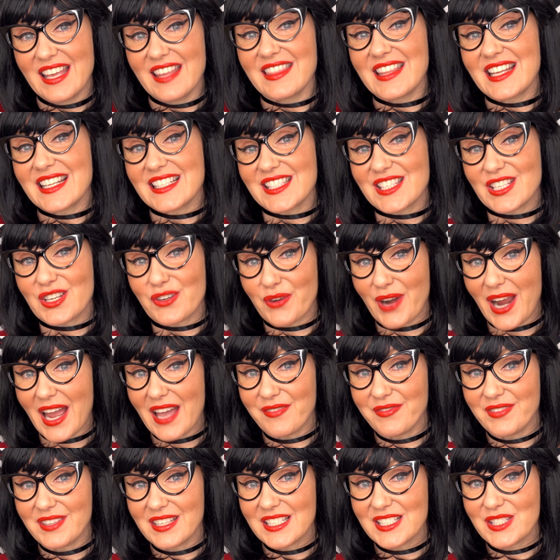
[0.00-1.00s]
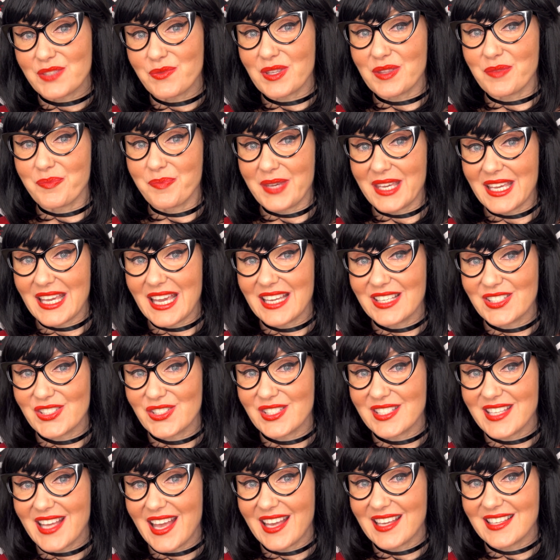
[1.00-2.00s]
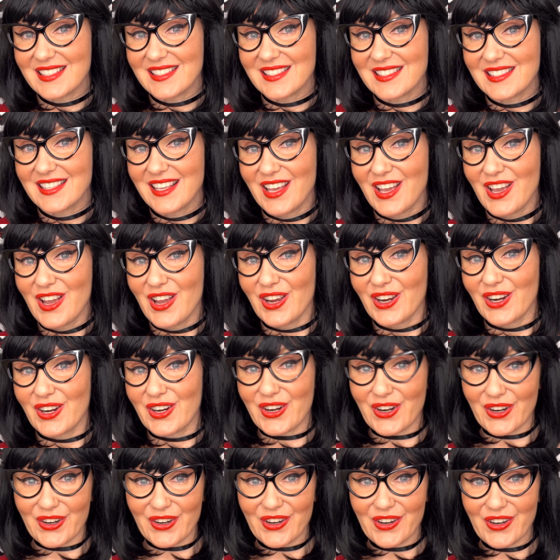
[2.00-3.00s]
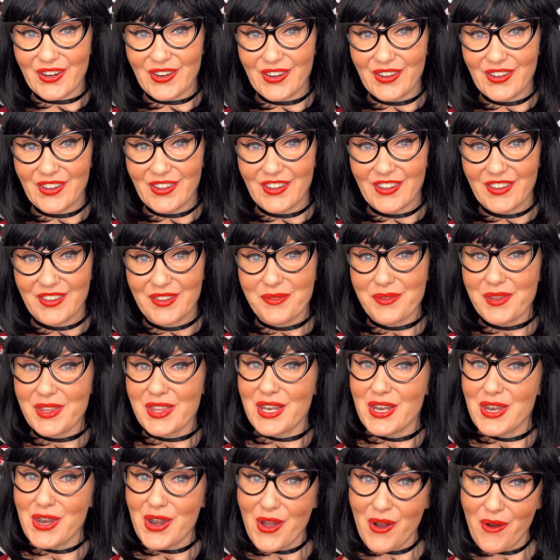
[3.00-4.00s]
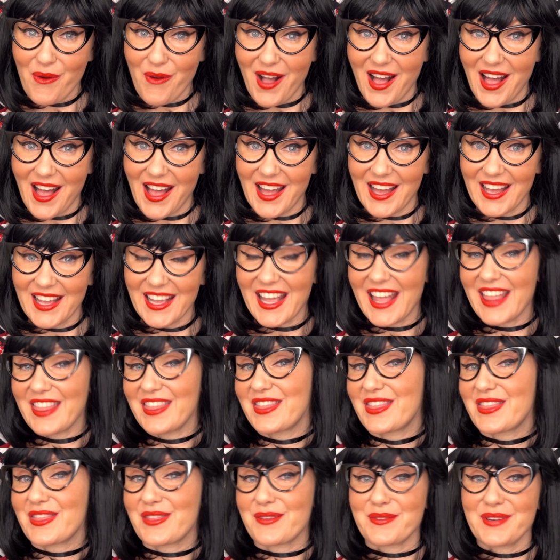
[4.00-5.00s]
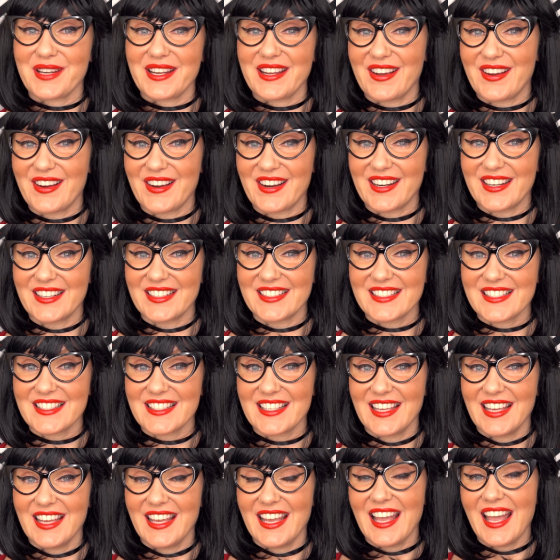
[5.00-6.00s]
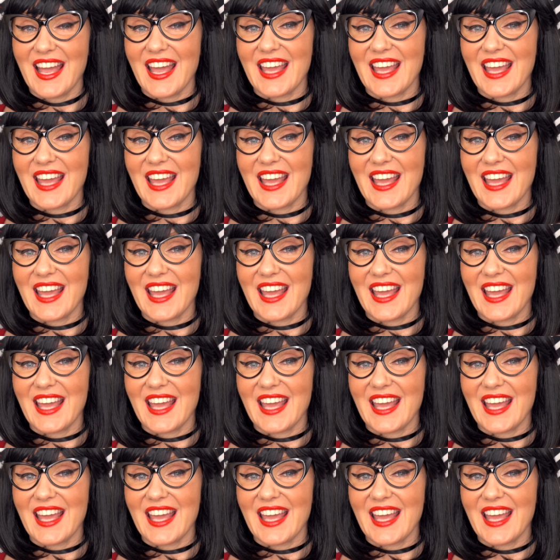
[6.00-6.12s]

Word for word: That's graphics with PH and S, girl with no I and 3 R's.